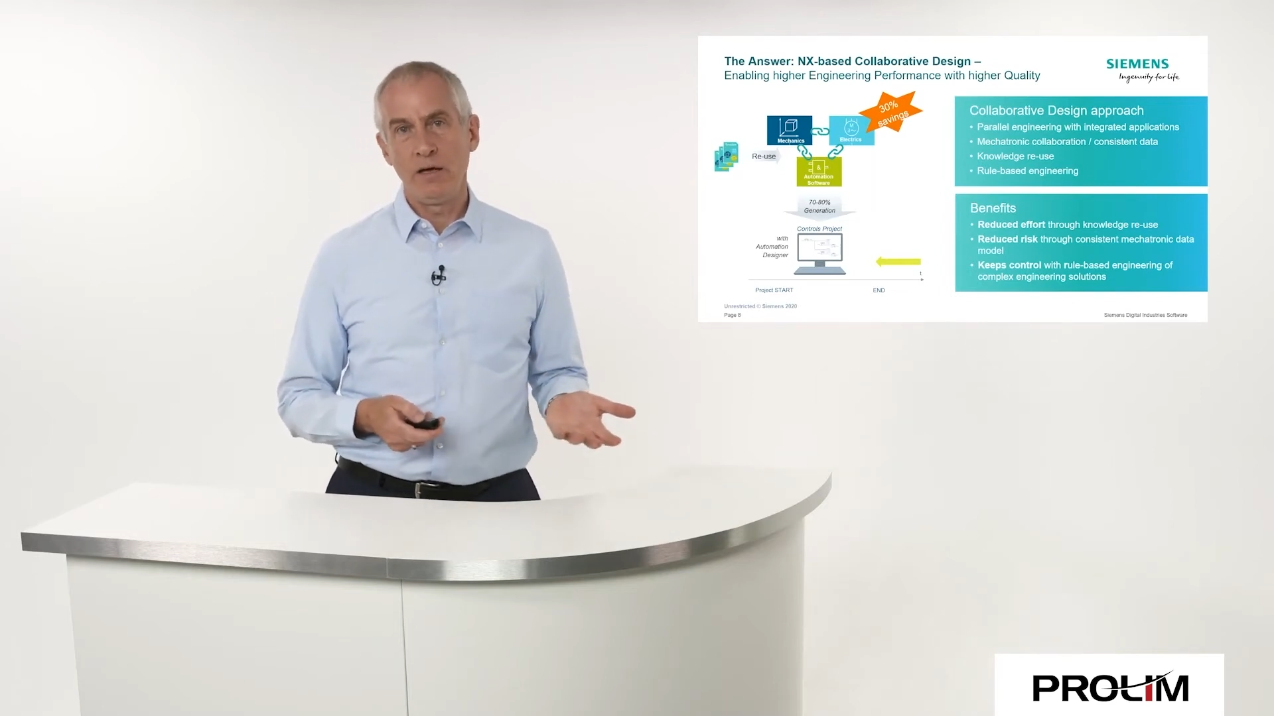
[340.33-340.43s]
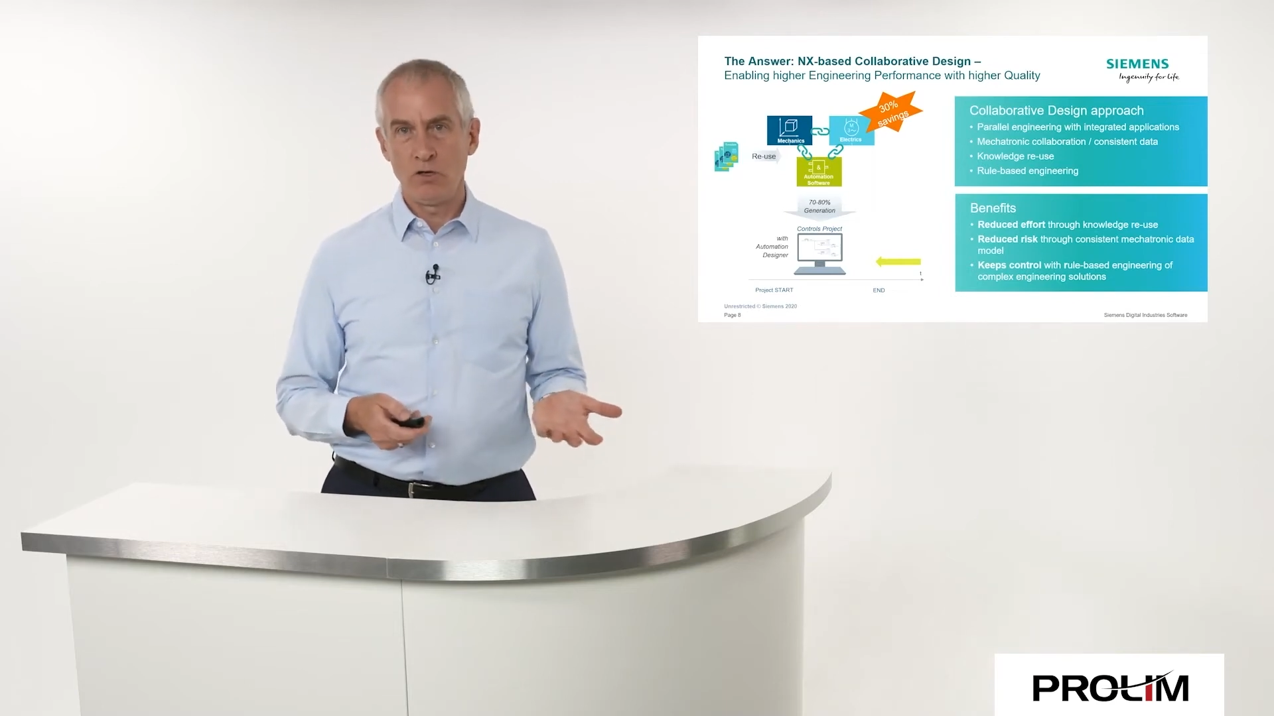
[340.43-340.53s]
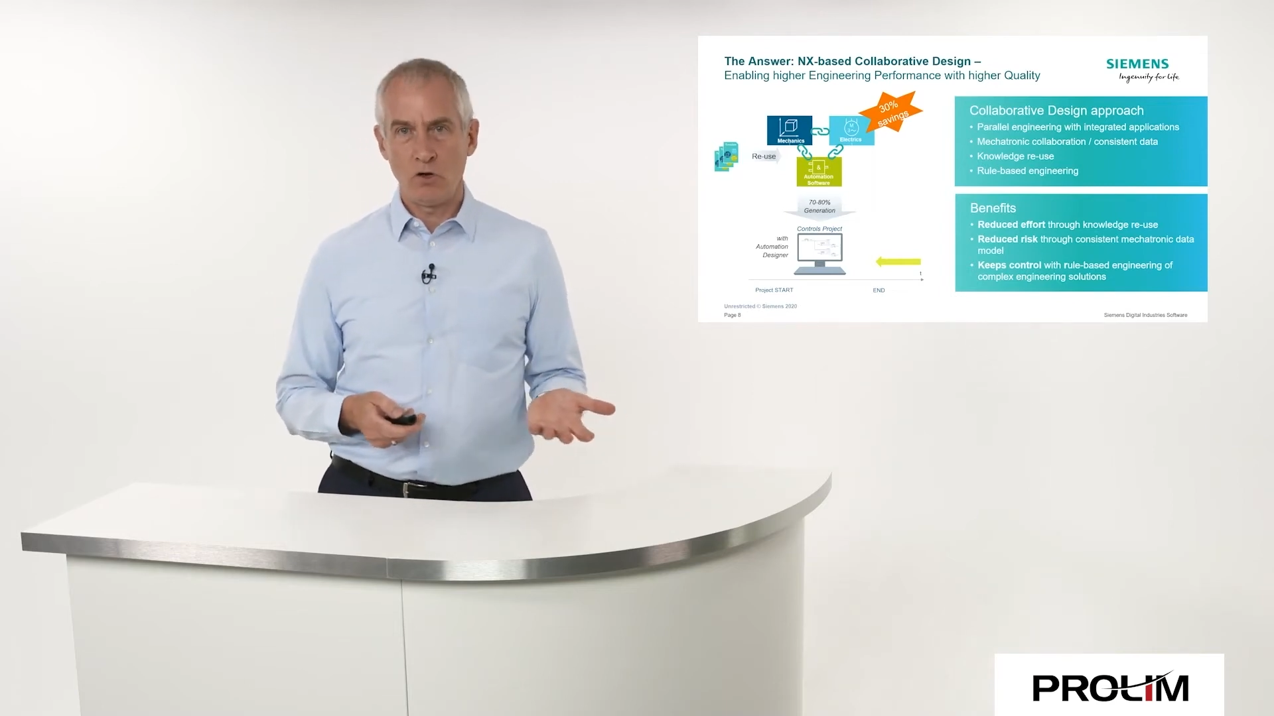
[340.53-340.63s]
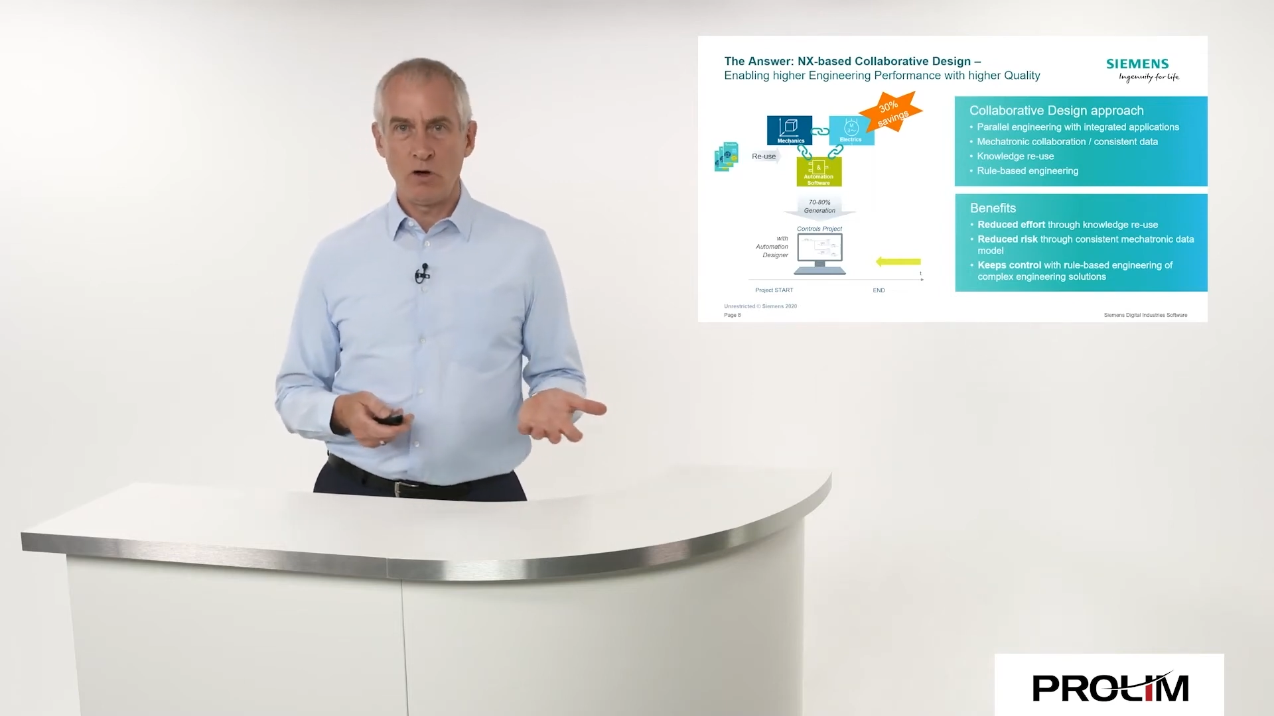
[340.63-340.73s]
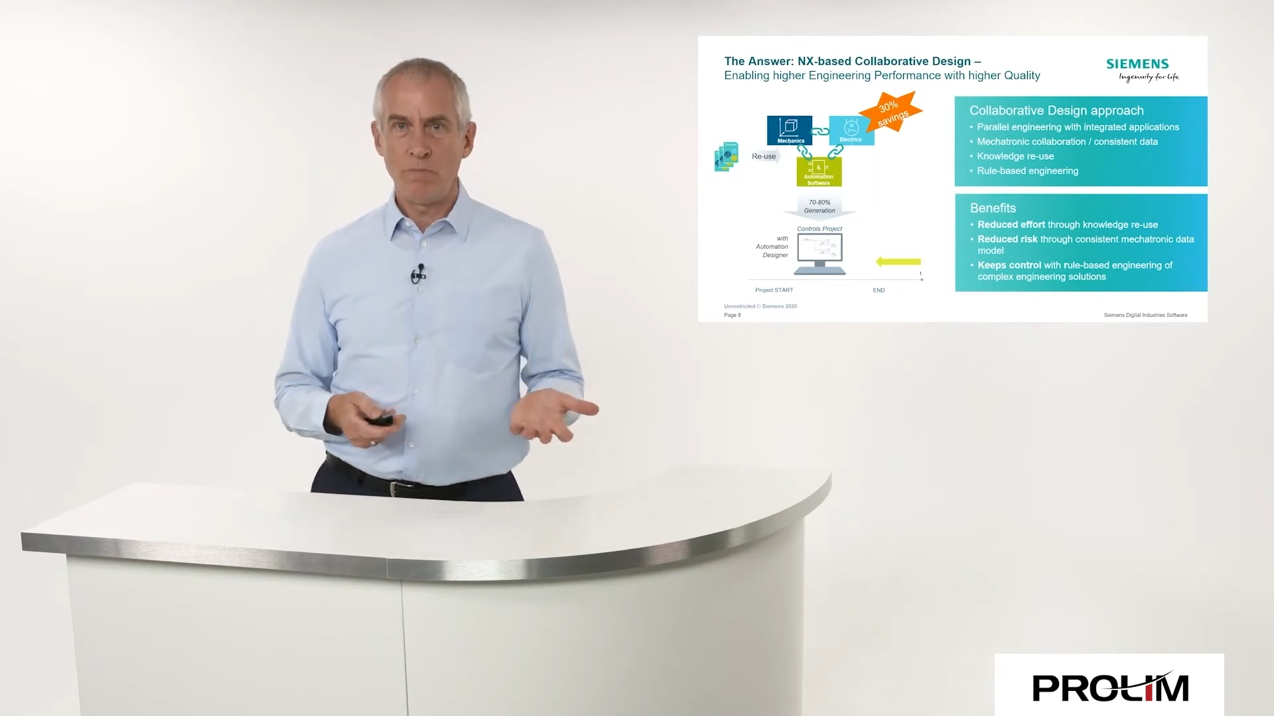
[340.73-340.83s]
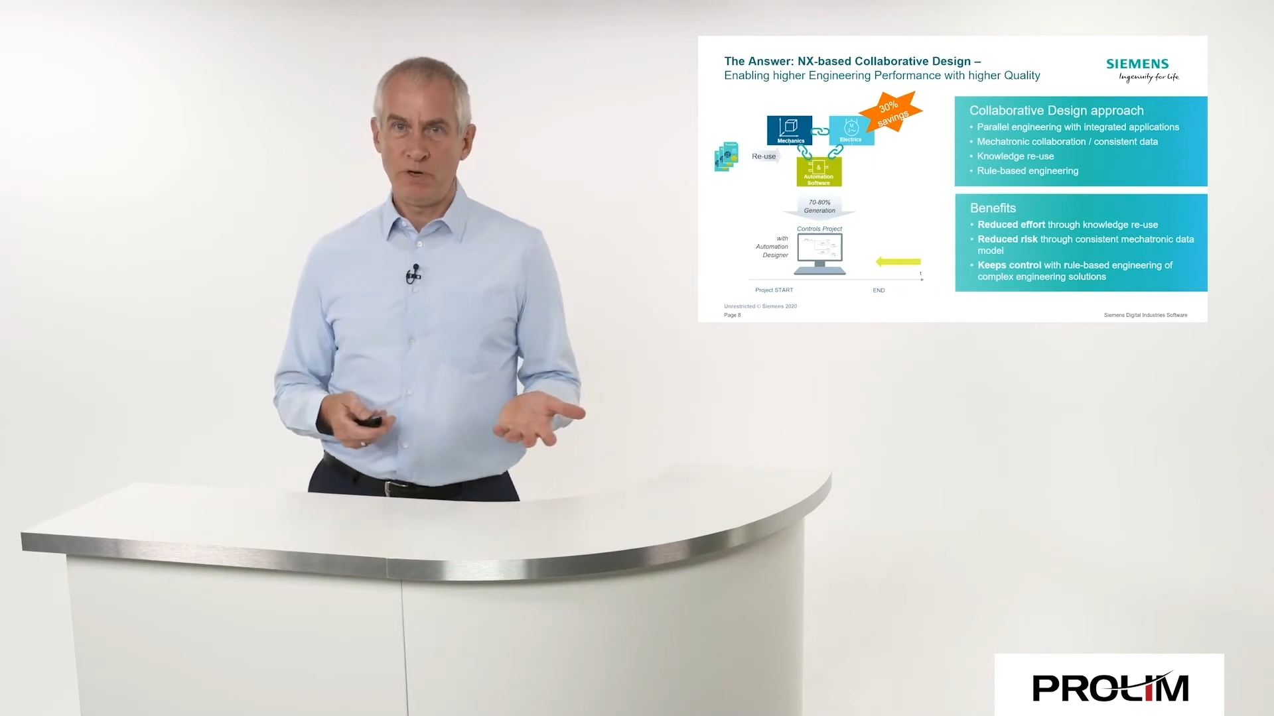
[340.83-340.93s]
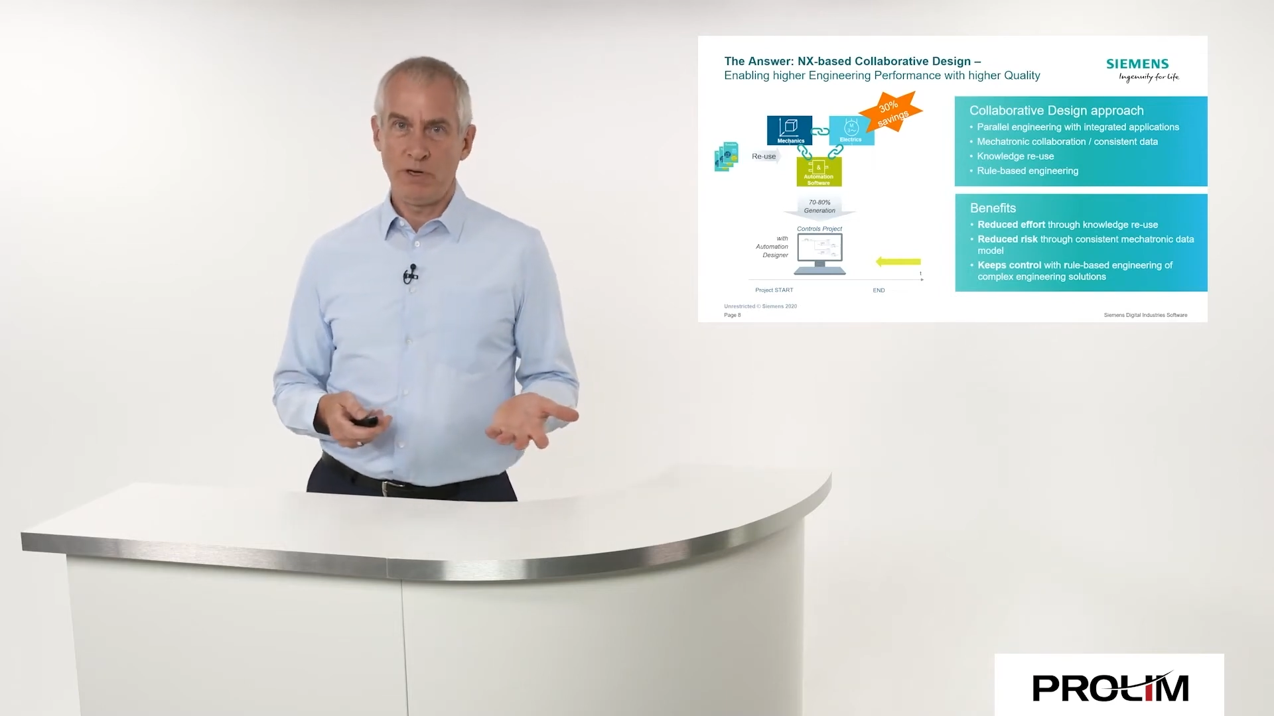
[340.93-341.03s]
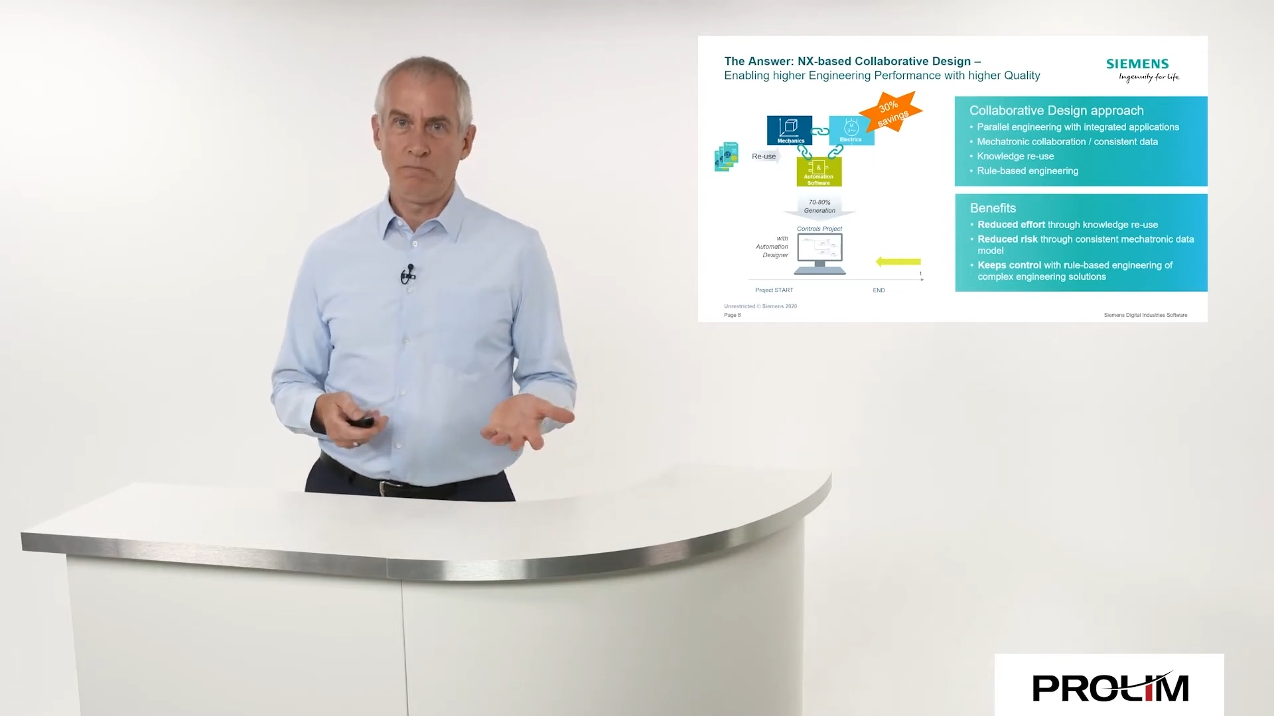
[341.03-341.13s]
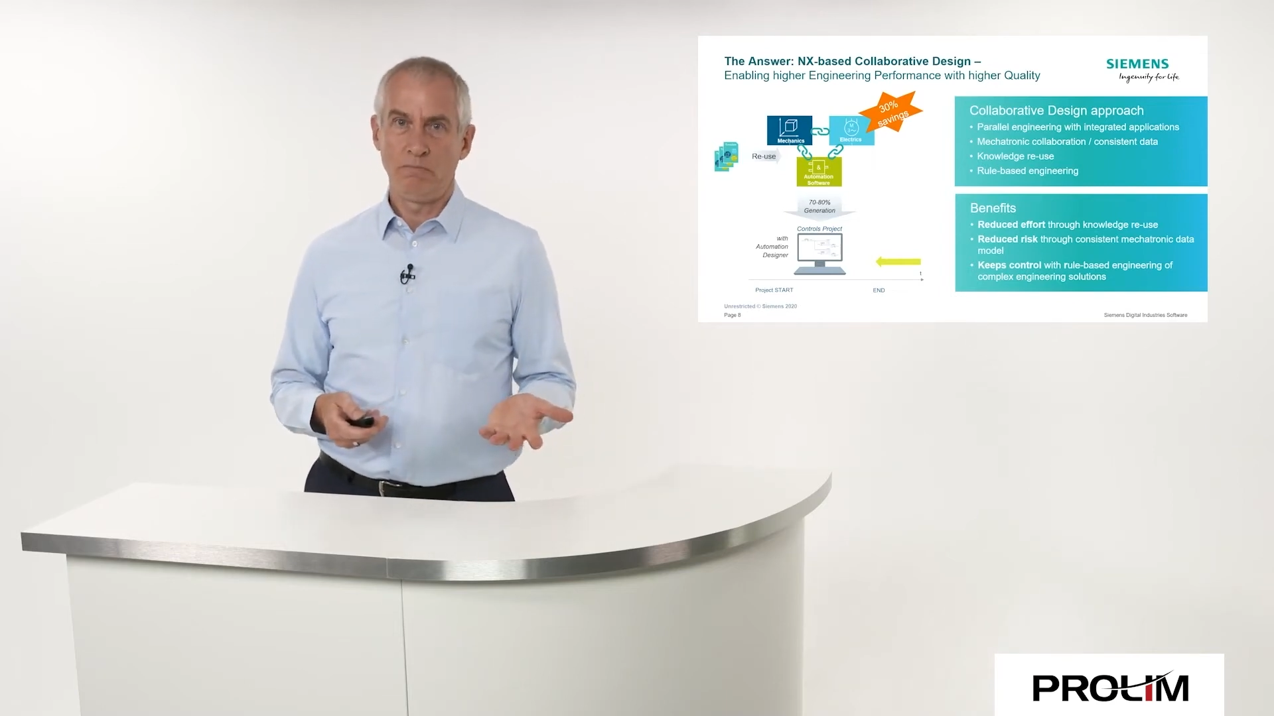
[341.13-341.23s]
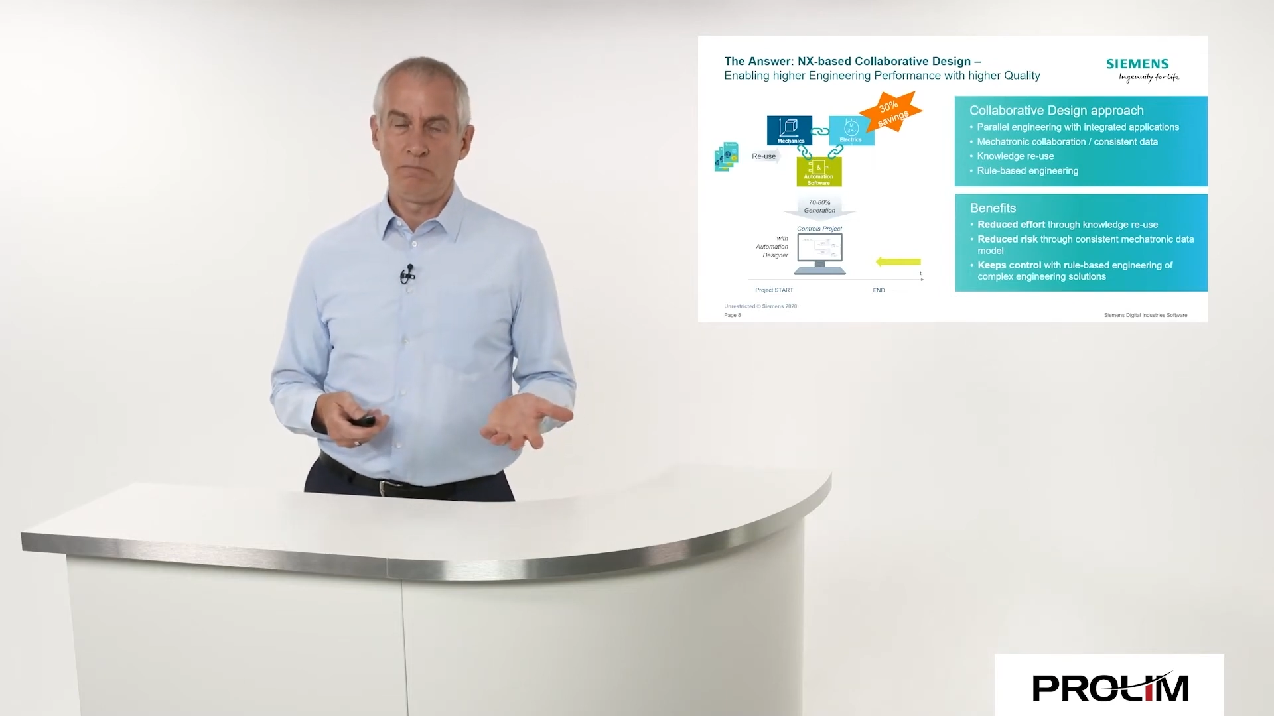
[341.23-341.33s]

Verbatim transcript: in your company?